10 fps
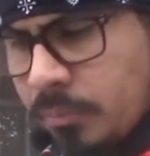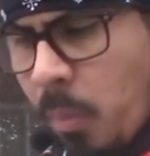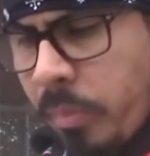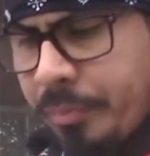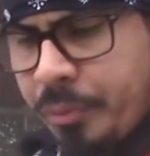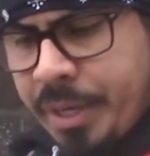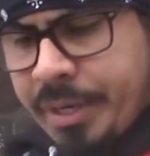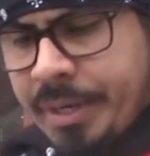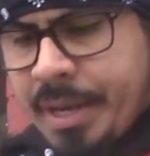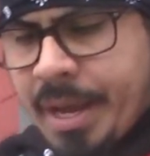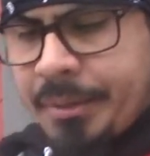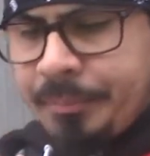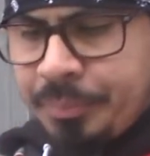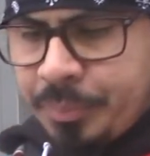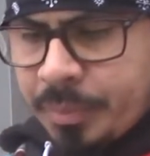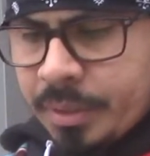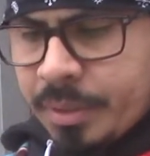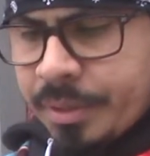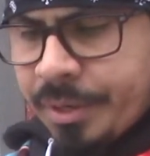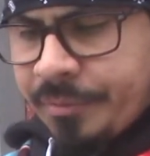I'm going to read it again.
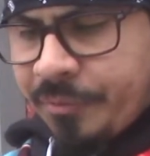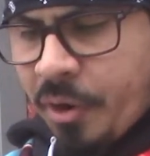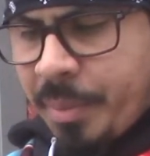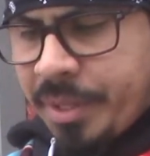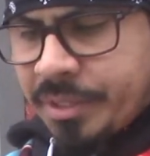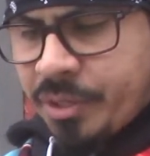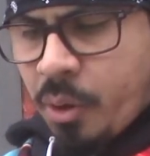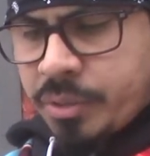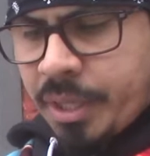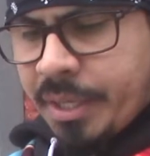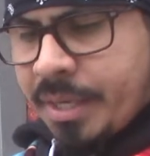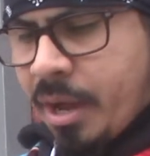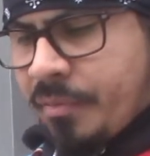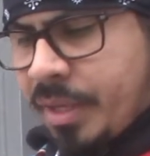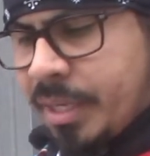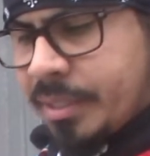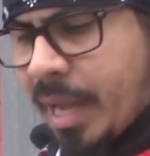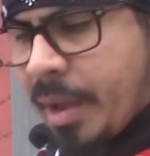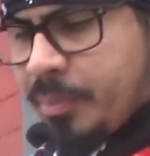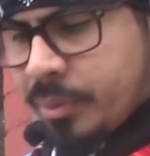Confirming the souls of the
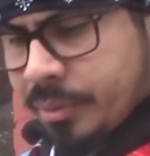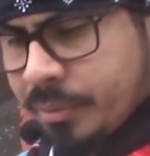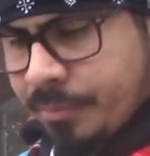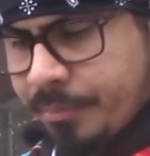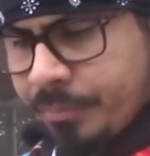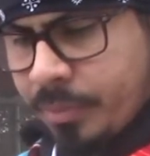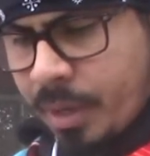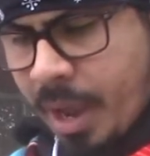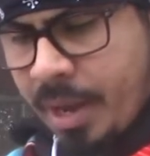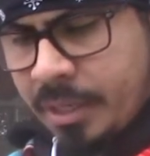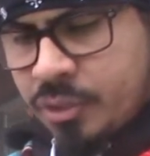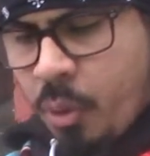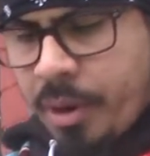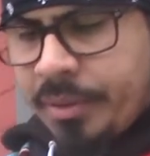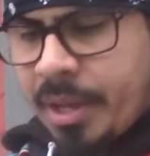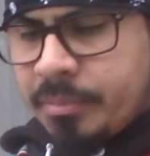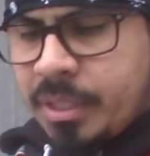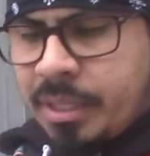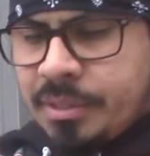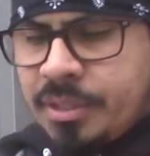disciples and exhorting them
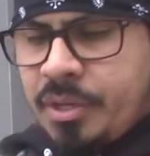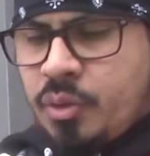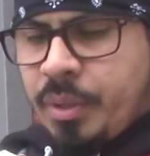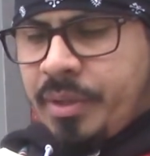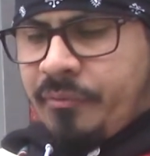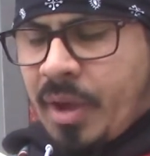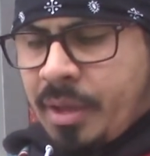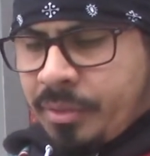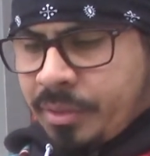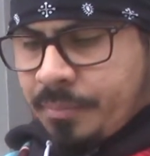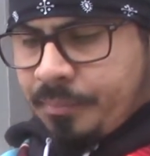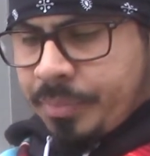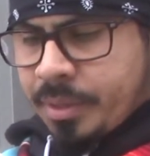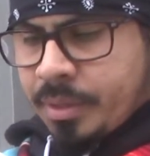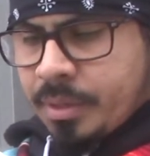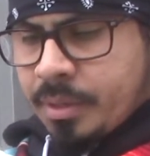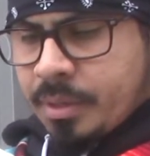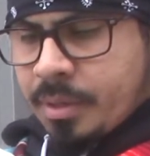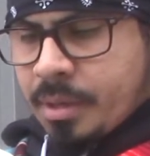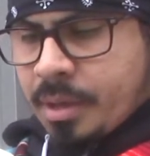to continue in the faith,
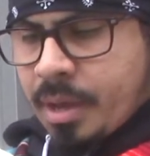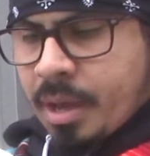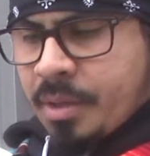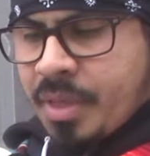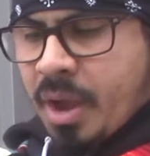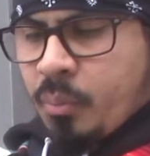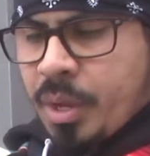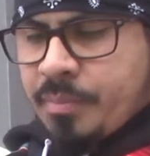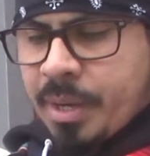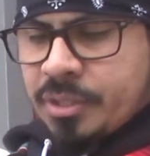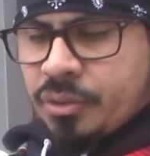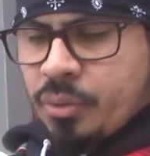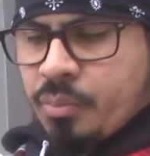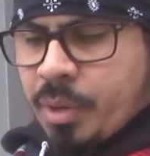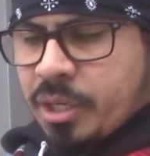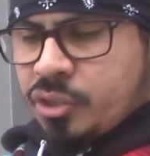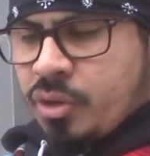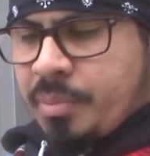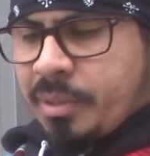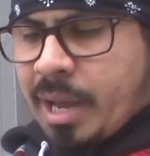and that we must through much
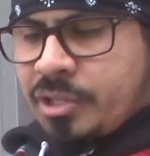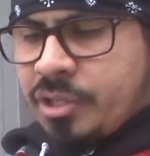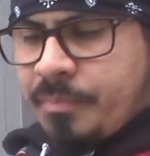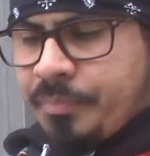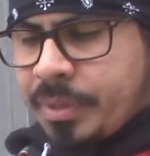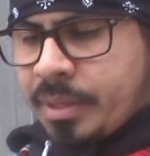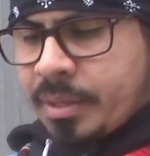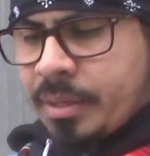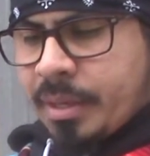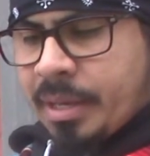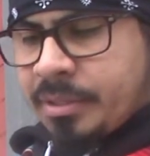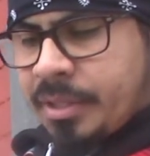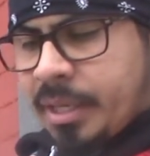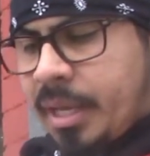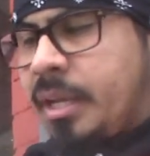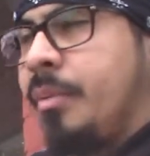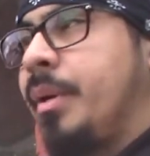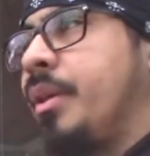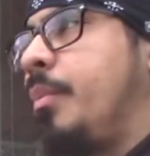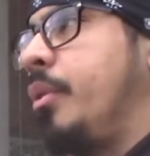tribulation into the kingdom
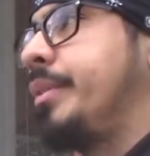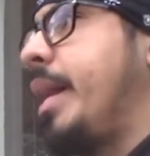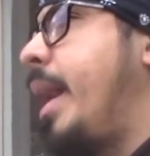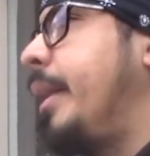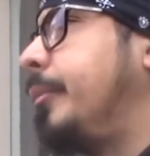of the Most High.